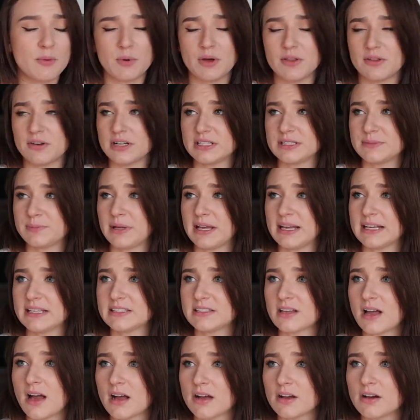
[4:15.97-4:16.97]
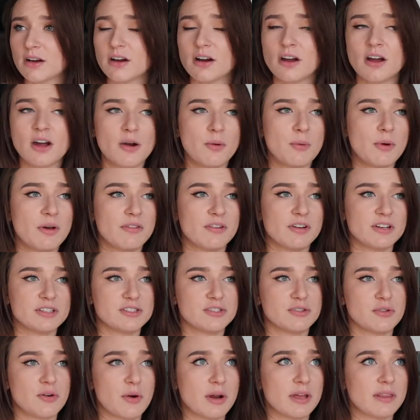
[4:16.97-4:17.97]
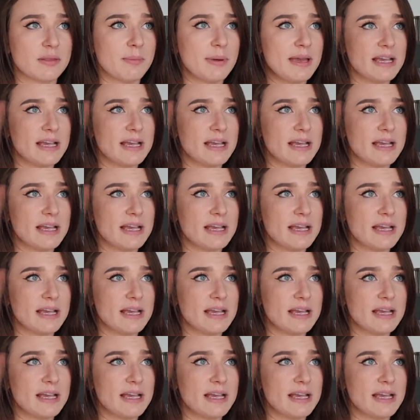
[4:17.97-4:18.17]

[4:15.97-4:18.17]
whether it's playing soccer, whether it's throwing